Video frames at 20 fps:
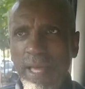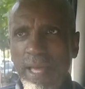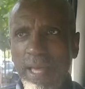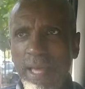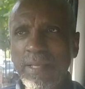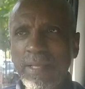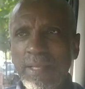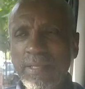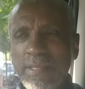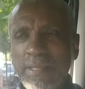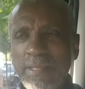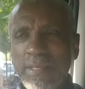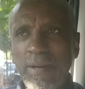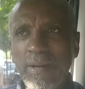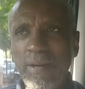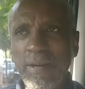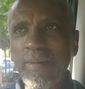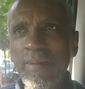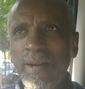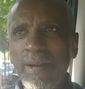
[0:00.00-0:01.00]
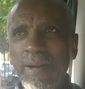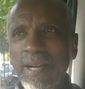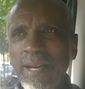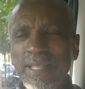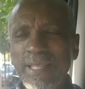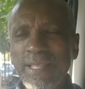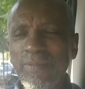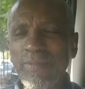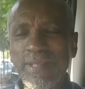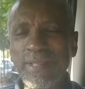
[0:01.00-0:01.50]
So I didn't
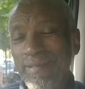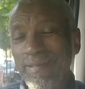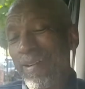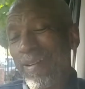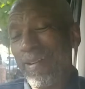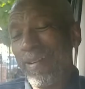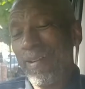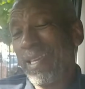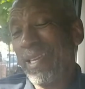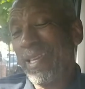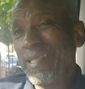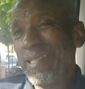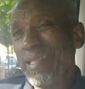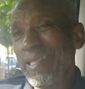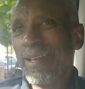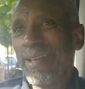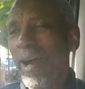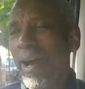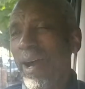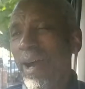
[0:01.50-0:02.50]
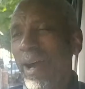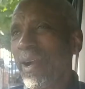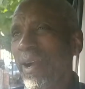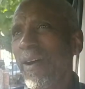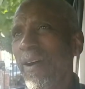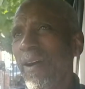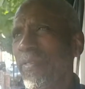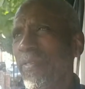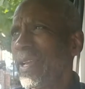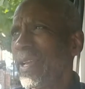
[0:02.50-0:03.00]
want to. I mean, I can't
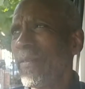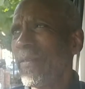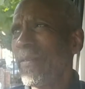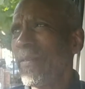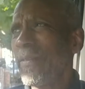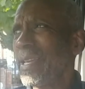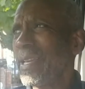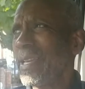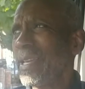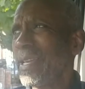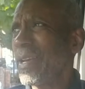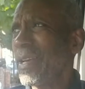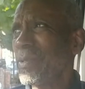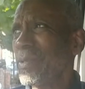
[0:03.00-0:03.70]
think of anything else.